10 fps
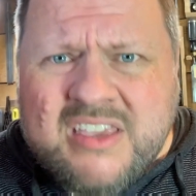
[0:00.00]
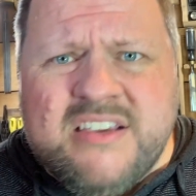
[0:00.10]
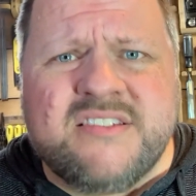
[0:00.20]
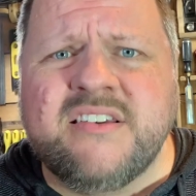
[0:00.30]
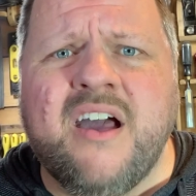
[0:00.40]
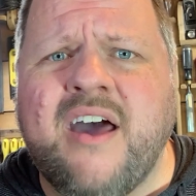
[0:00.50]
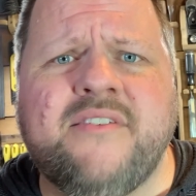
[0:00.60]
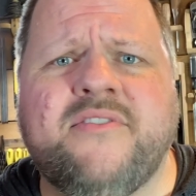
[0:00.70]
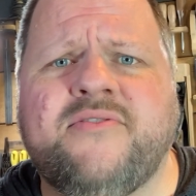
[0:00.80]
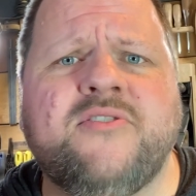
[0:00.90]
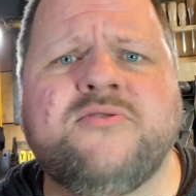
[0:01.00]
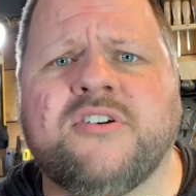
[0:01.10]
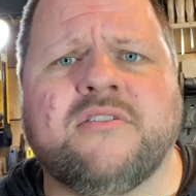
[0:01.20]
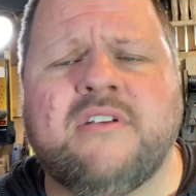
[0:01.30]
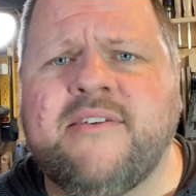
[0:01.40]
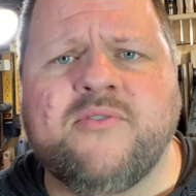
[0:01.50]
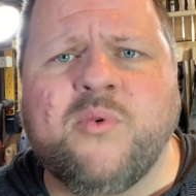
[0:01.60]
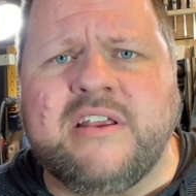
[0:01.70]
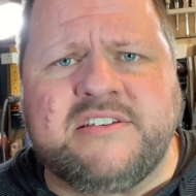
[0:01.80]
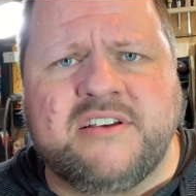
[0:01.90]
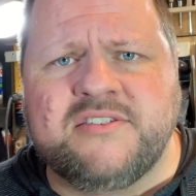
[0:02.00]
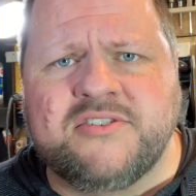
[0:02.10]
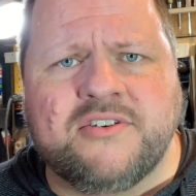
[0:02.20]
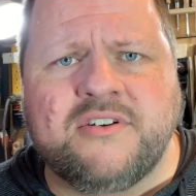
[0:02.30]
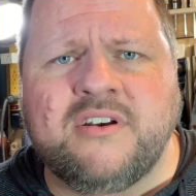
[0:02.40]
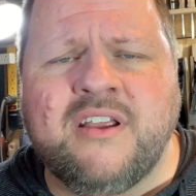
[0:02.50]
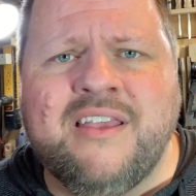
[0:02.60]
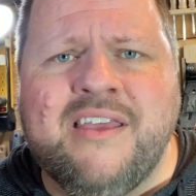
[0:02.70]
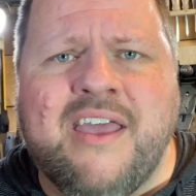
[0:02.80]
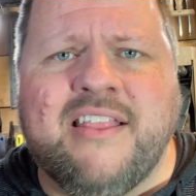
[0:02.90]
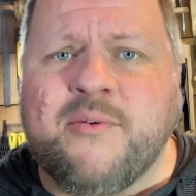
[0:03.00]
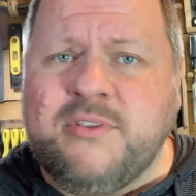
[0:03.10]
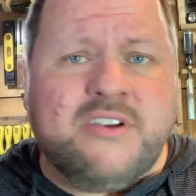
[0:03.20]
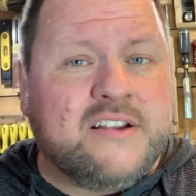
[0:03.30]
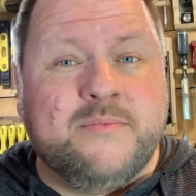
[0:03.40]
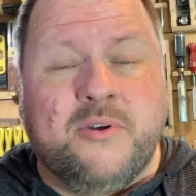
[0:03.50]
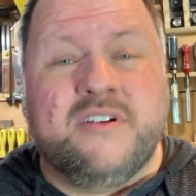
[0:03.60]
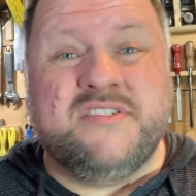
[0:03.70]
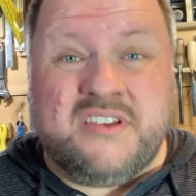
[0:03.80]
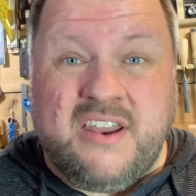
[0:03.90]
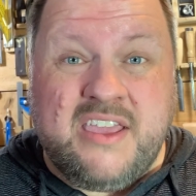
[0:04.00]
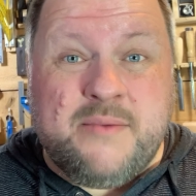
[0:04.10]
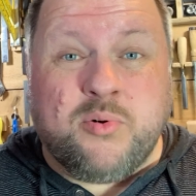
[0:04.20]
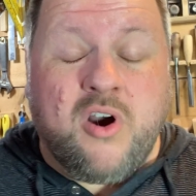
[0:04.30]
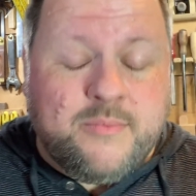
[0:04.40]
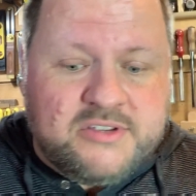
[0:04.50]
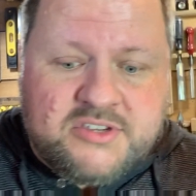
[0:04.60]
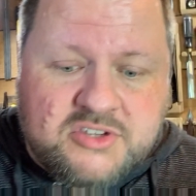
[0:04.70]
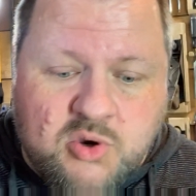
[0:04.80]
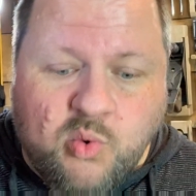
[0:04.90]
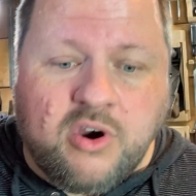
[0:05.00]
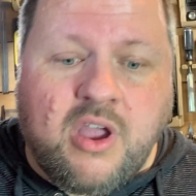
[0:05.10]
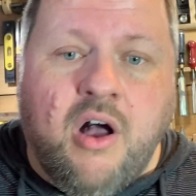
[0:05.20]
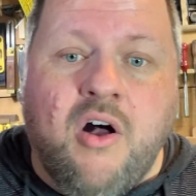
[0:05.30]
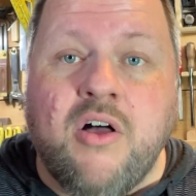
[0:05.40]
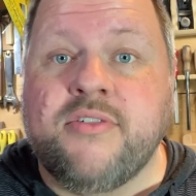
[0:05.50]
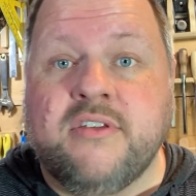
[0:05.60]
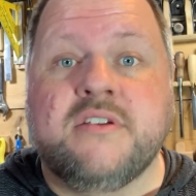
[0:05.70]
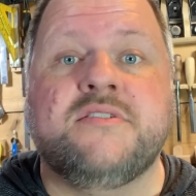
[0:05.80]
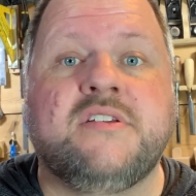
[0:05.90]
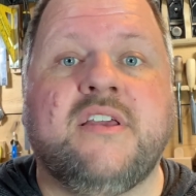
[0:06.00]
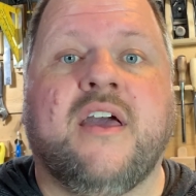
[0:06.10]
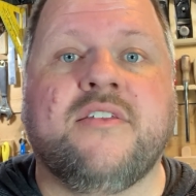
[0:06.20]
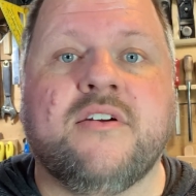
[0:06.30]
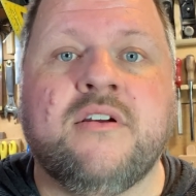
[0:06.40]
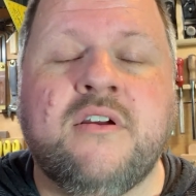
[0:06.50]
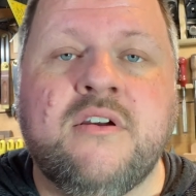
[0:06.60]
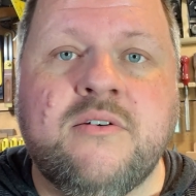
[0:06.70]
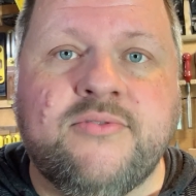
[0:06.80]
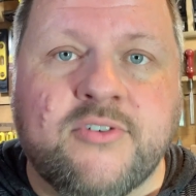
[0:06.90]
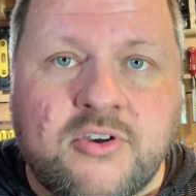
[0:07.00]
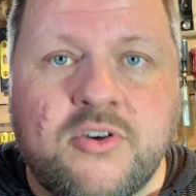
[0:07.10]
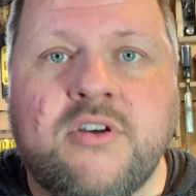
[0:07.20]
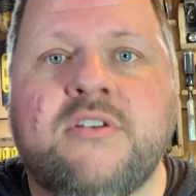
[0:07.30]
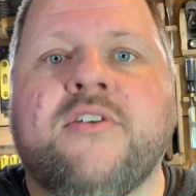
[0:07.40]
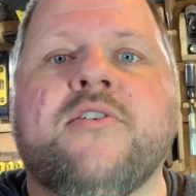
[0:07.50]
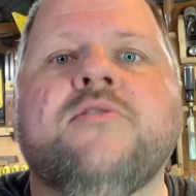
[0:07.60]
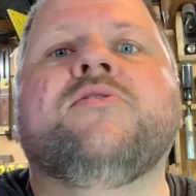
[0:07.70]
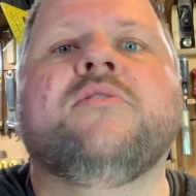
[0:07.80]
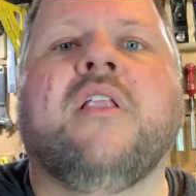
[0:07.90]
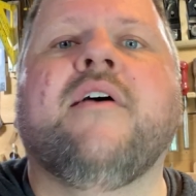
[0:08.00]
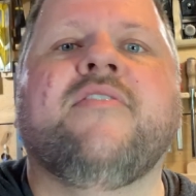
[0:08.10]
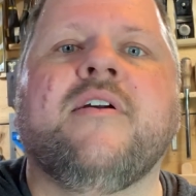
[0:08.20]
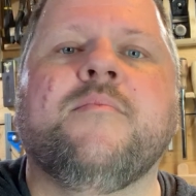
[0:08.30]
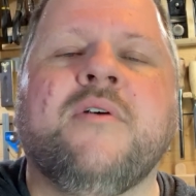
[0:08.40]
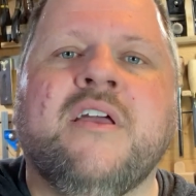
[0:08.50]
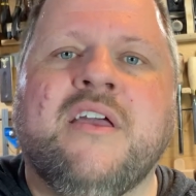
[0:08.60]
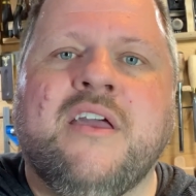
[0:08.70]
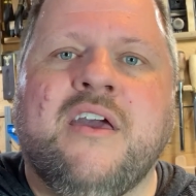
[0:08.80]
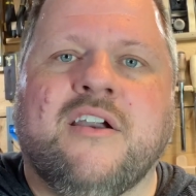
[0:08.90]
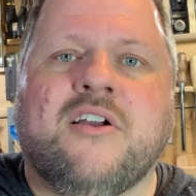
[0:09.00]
he's the God of the future, even when it's uncertain. And like we talked about on Sunday, he promises to work all things together for good to those who love him and are